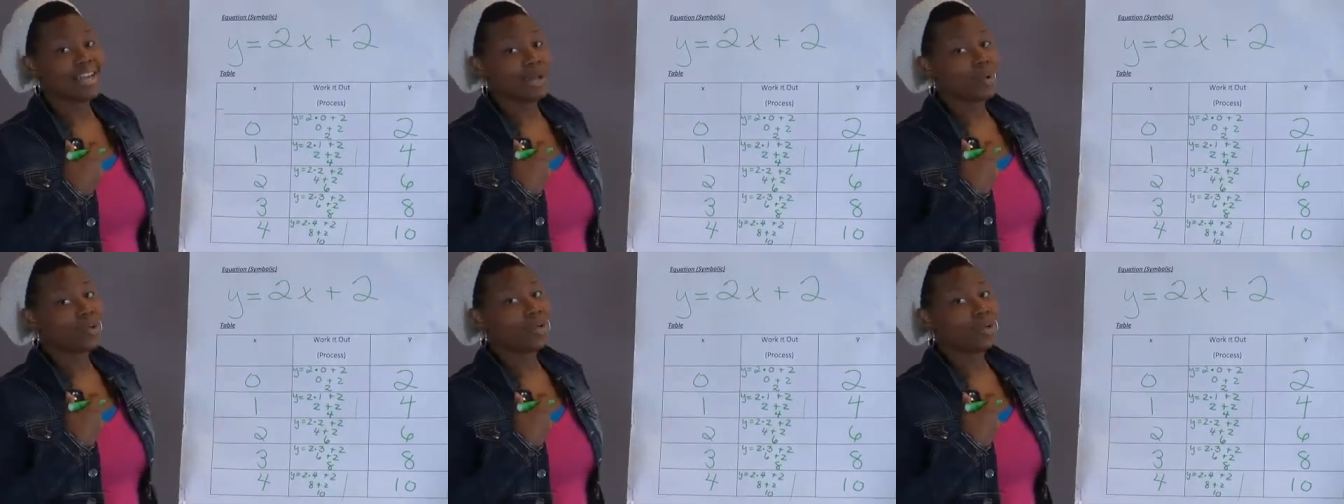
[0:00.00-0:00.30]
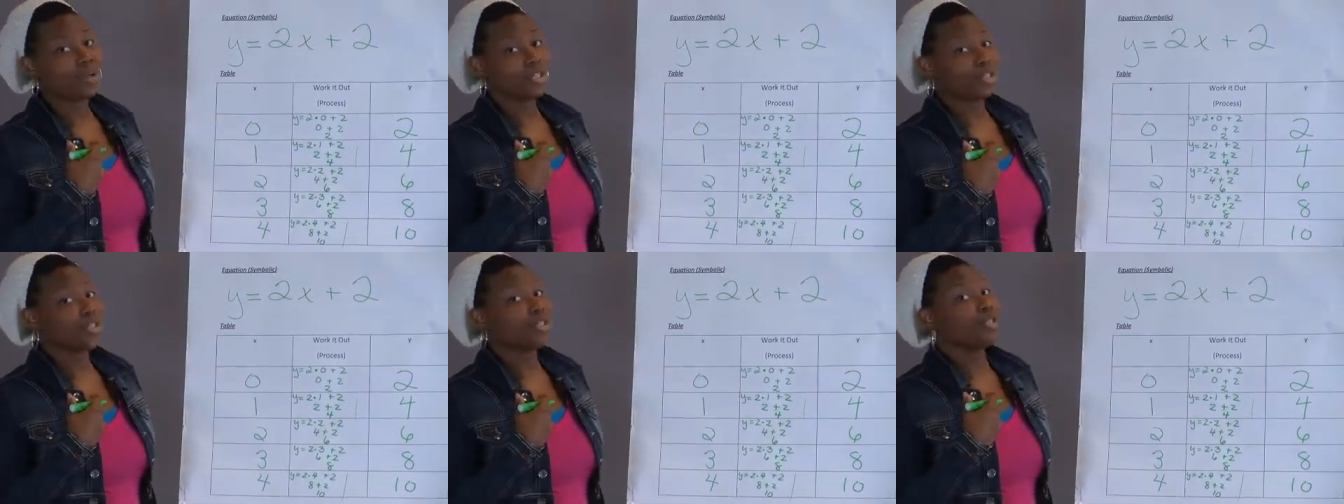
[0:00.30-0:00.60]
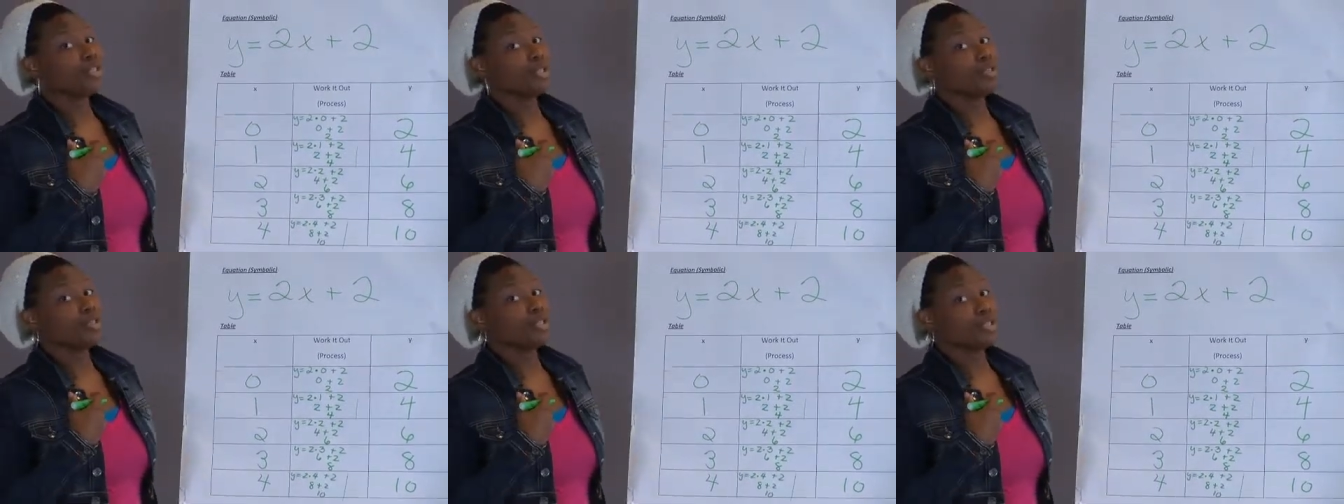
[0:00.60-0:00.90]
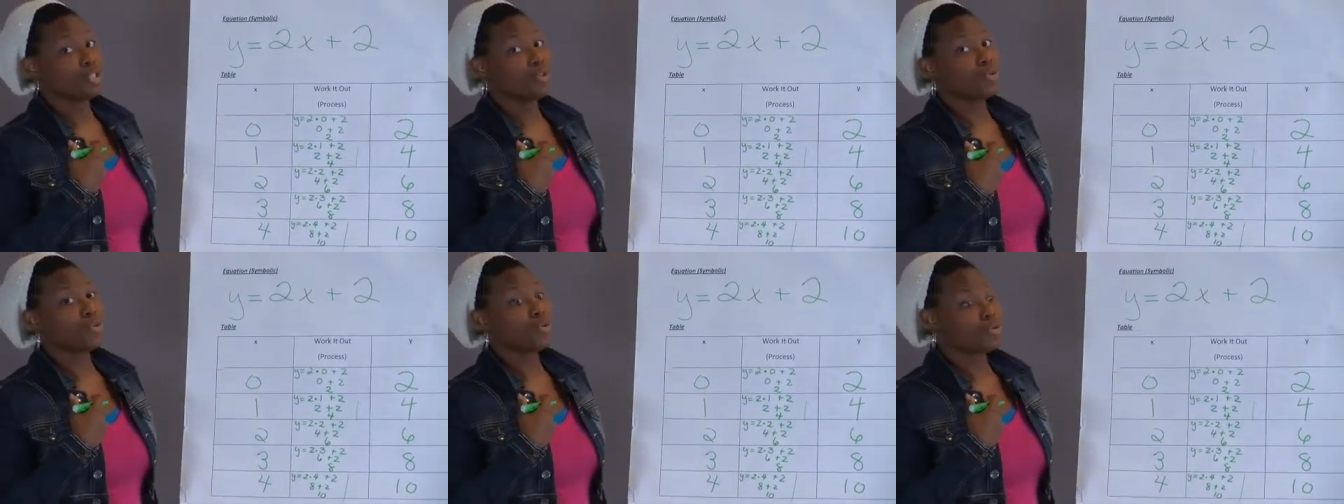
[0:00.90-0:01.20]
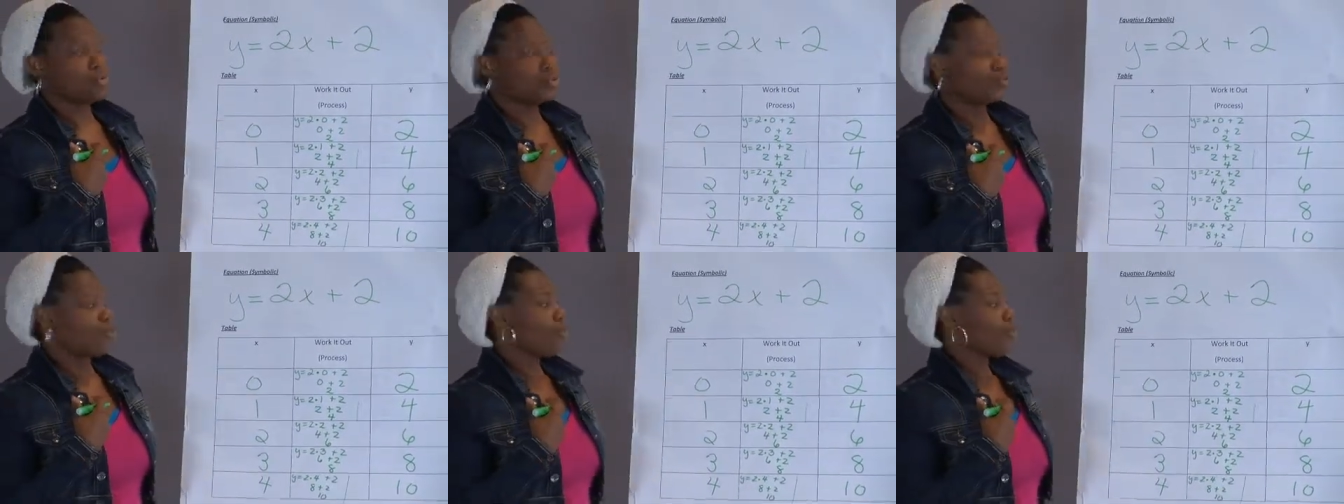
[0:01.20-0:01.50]
I wanted to use 0
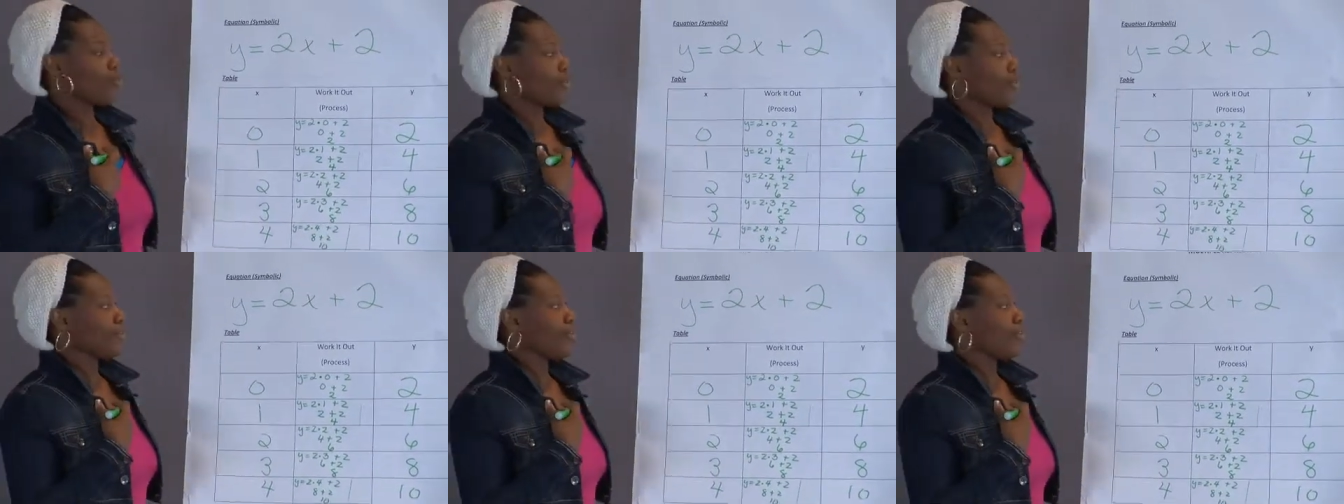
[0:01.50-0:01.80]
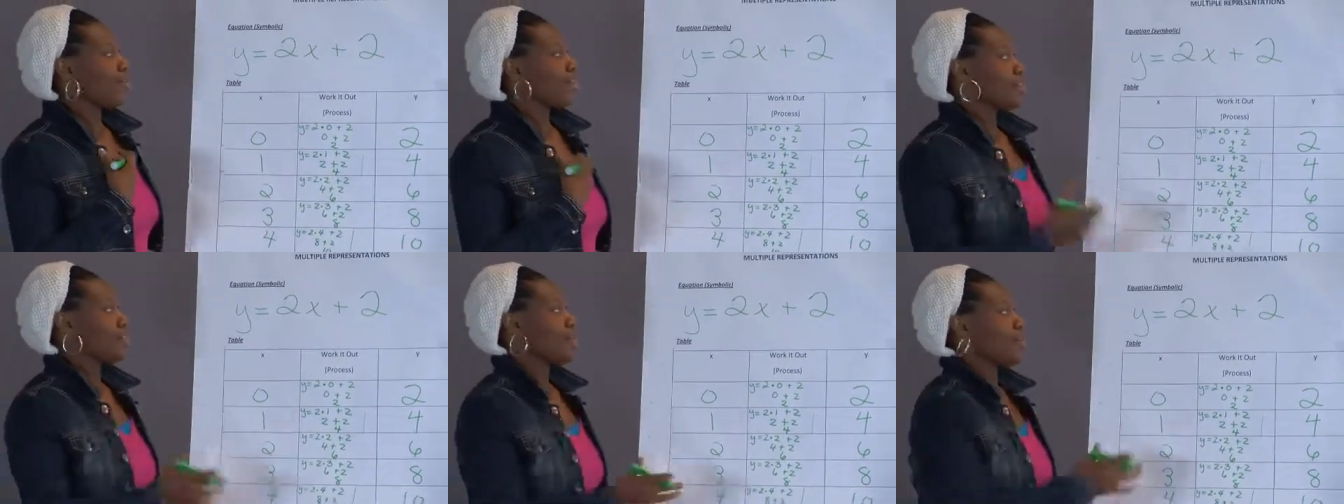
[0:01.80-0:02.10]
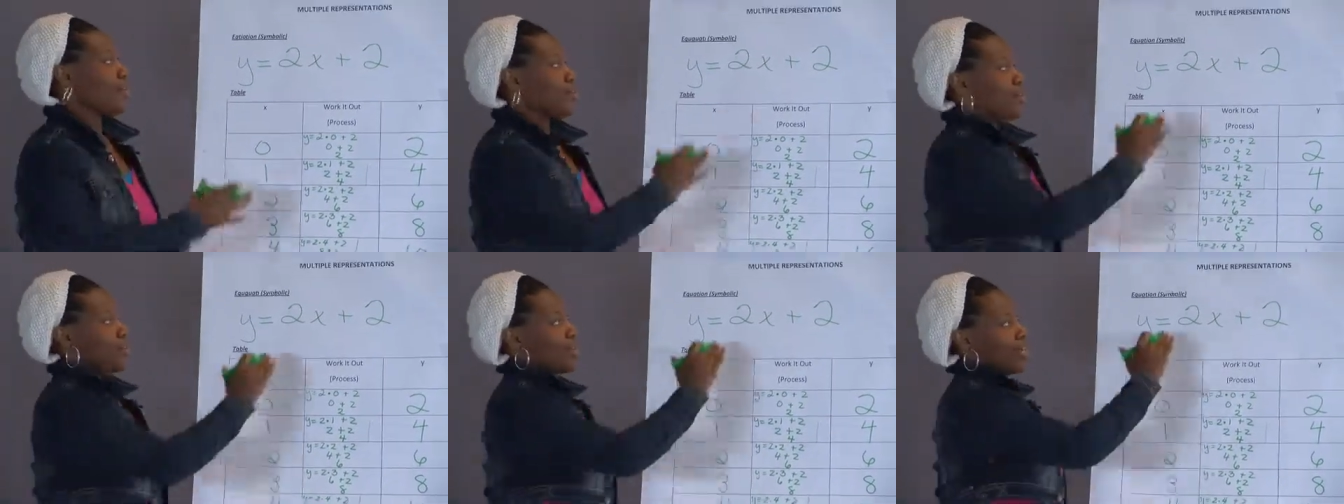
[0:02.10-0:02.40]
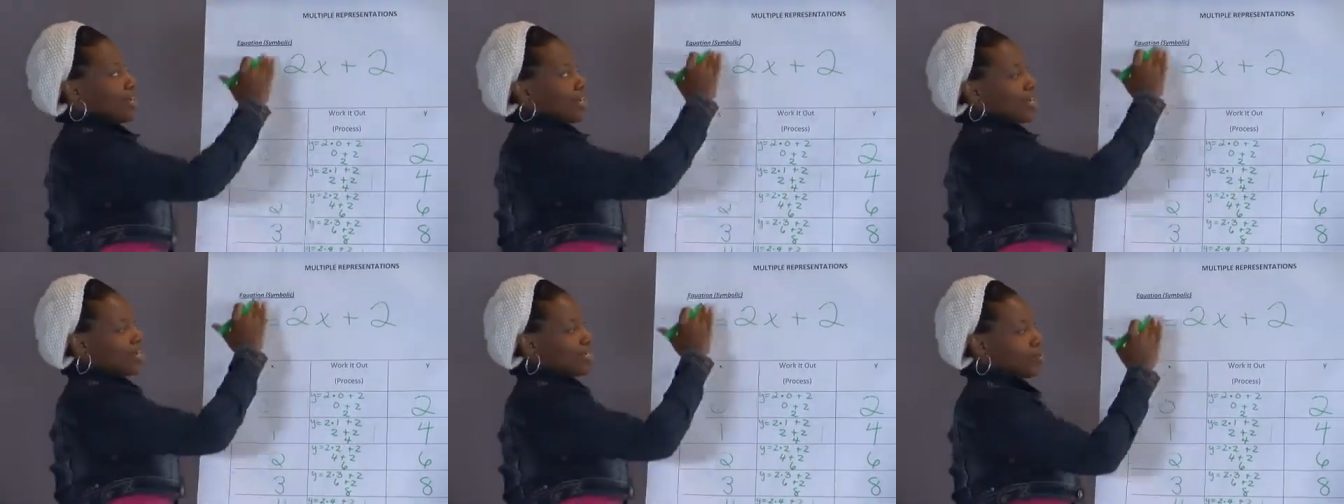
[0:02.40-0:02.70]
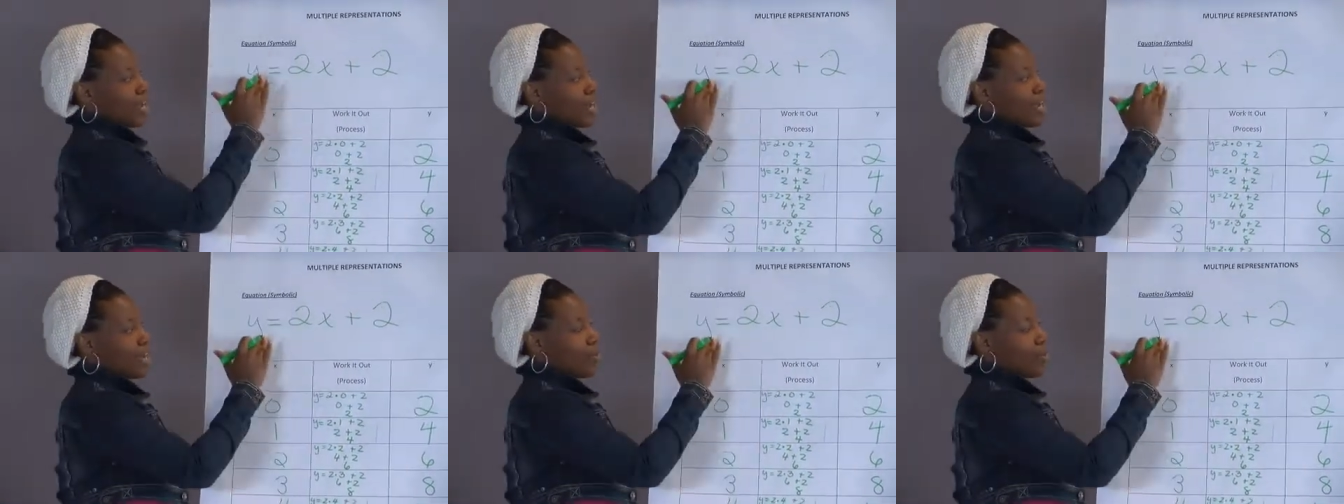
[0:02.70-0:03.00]
through 4. So here's
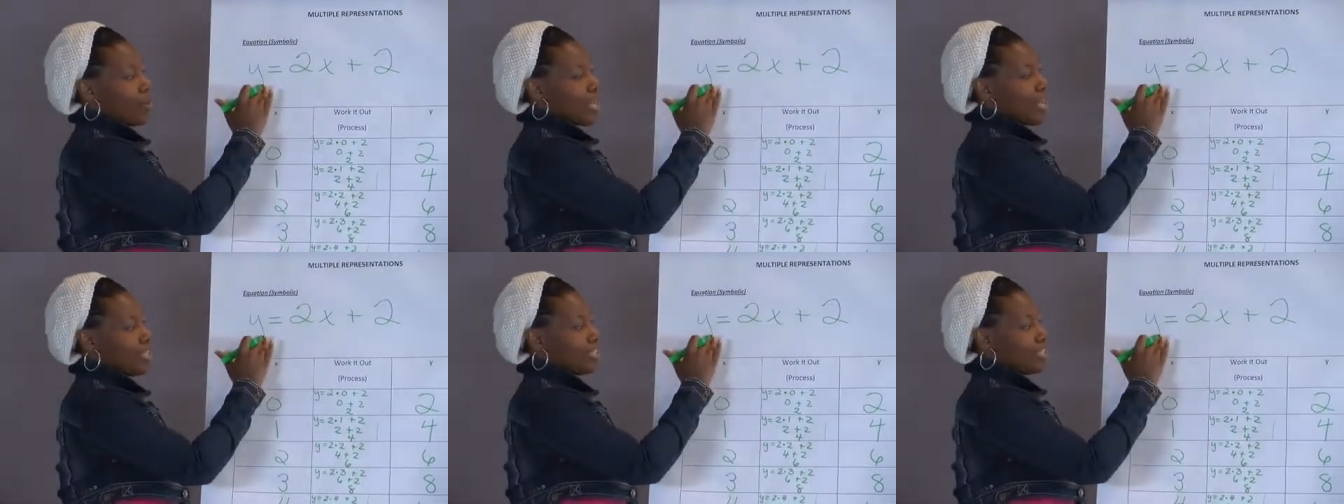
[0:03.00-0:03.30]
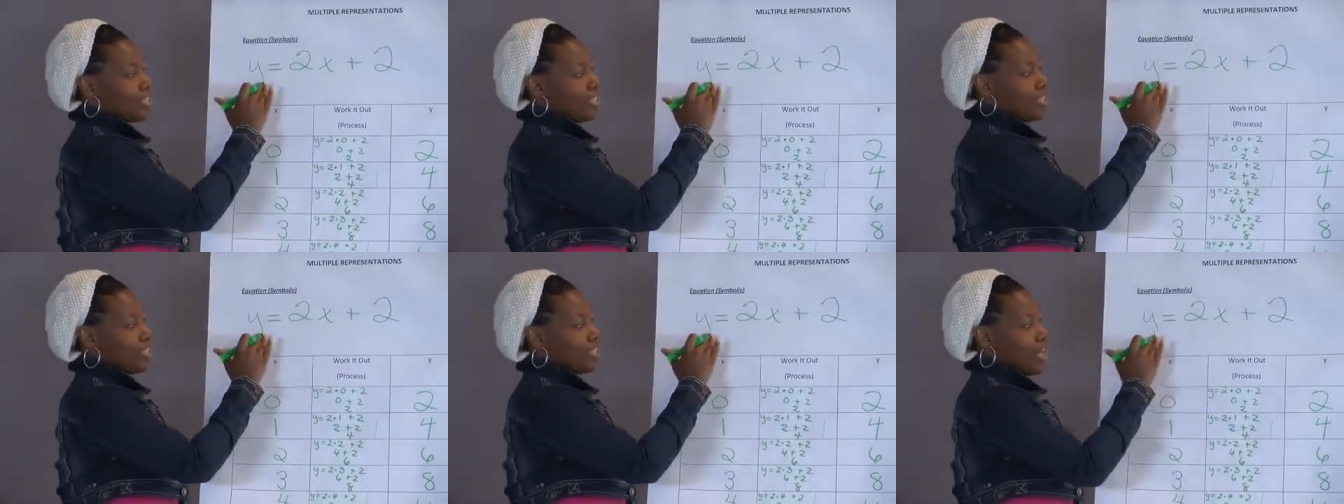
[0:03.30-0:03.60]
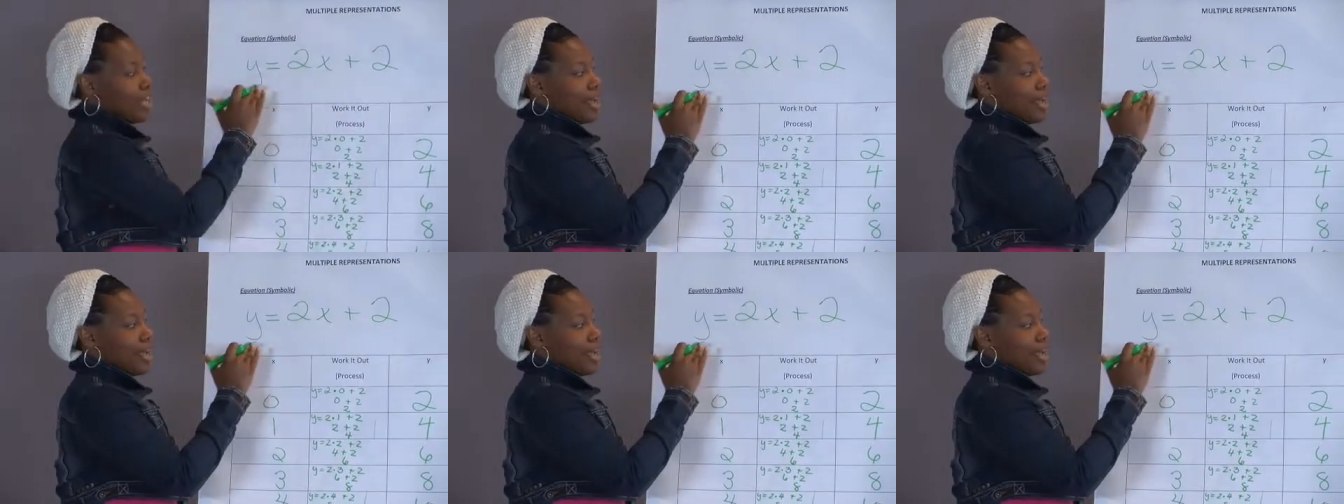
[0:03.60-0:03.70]
my equation.